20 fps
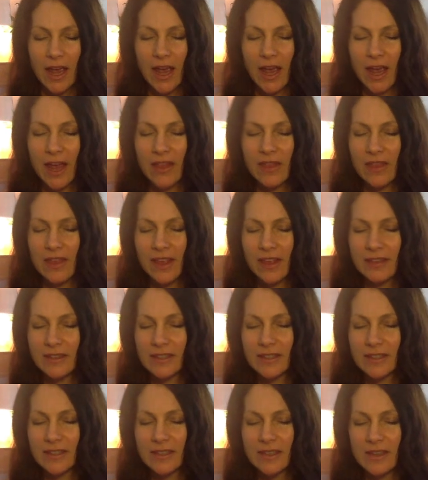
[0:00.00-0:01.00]
And then
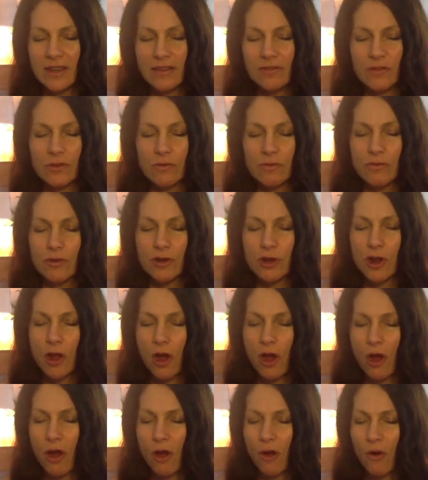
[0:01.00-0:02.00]
see if you
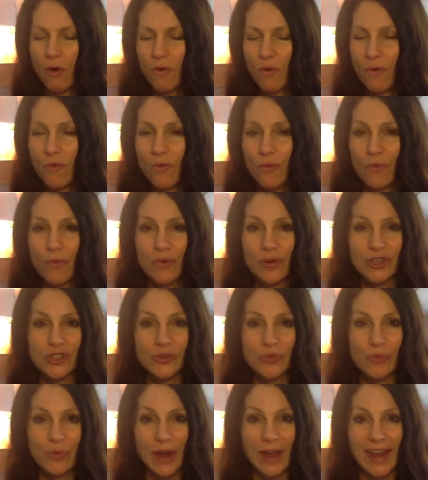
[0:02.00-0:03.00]
know which
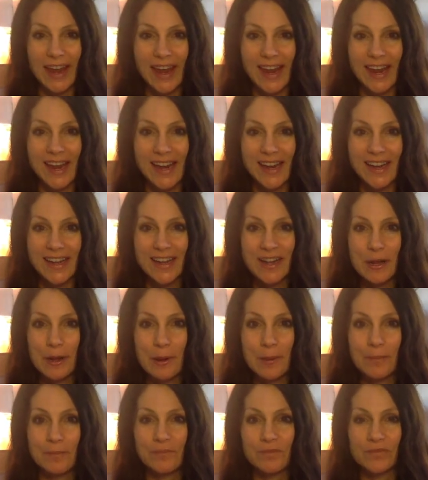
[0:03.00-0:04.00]
way
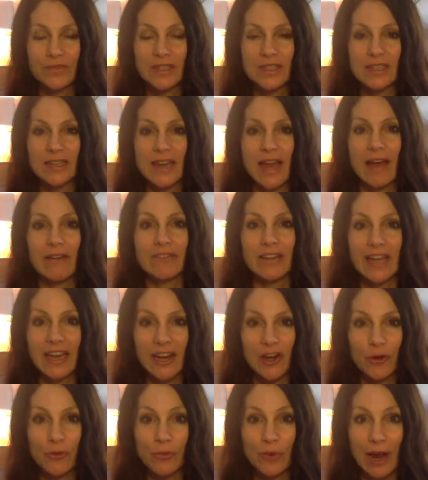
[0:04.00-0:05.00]
to navigate
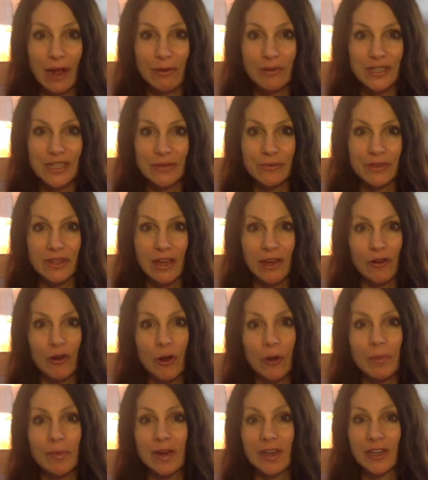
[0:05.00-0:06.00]
around it without
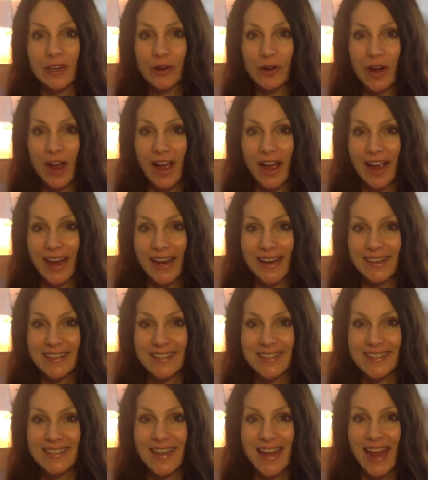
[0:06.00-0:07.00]
opening your
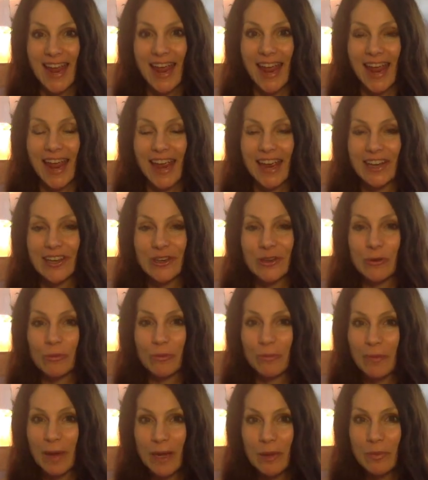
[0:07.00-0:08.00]
eyes. And you
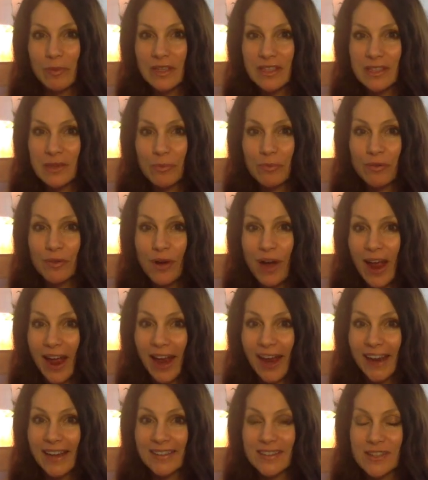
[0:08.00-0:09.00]
might be
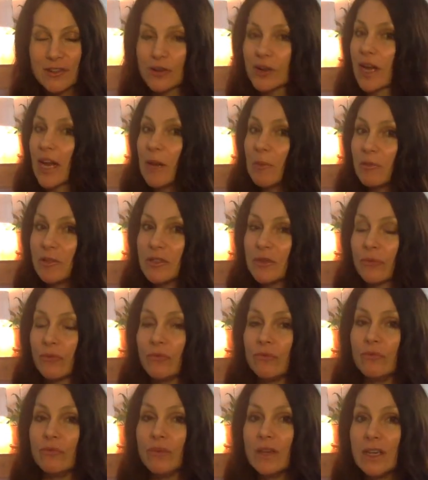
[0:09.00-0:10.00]
surprised you're able to
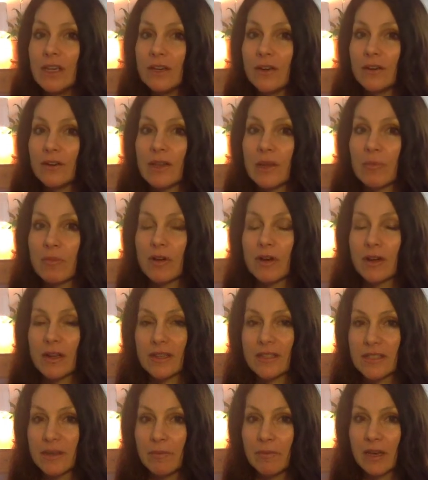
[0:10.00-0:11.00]
feel the
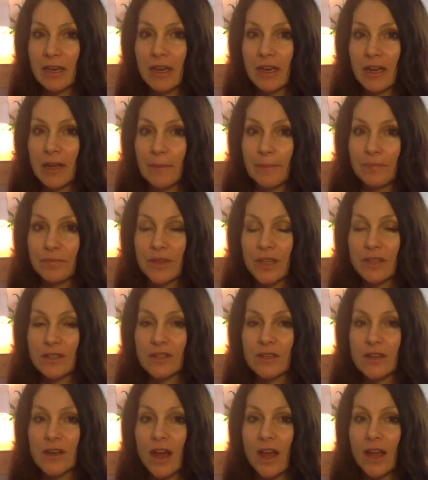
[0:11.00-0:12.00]
proximity. It's
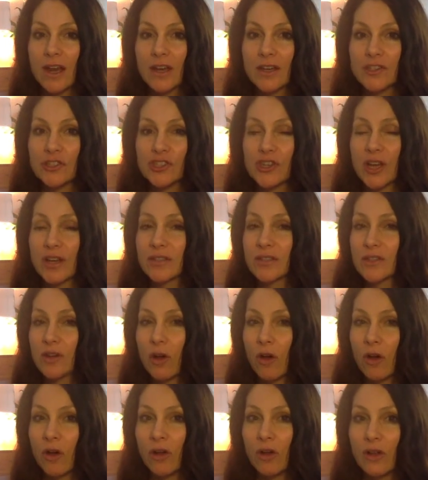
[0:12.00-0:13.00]
not just
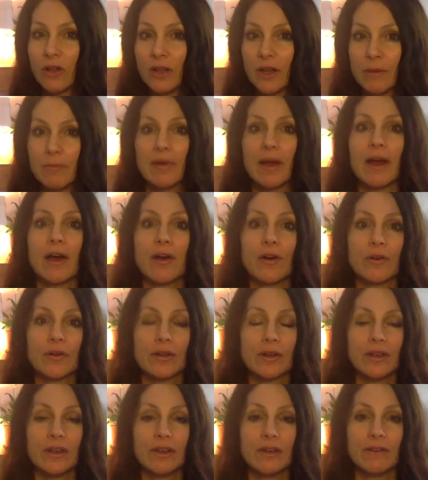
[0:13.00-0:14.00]
all about
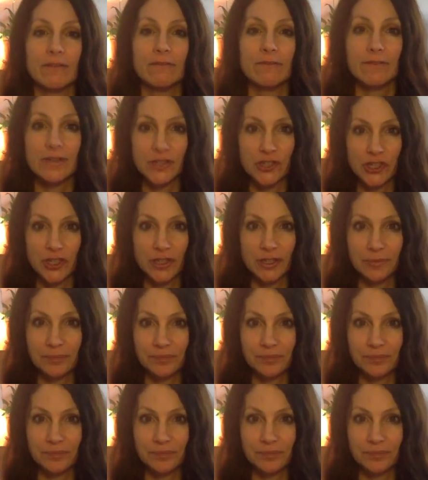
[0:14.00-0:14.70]
vision.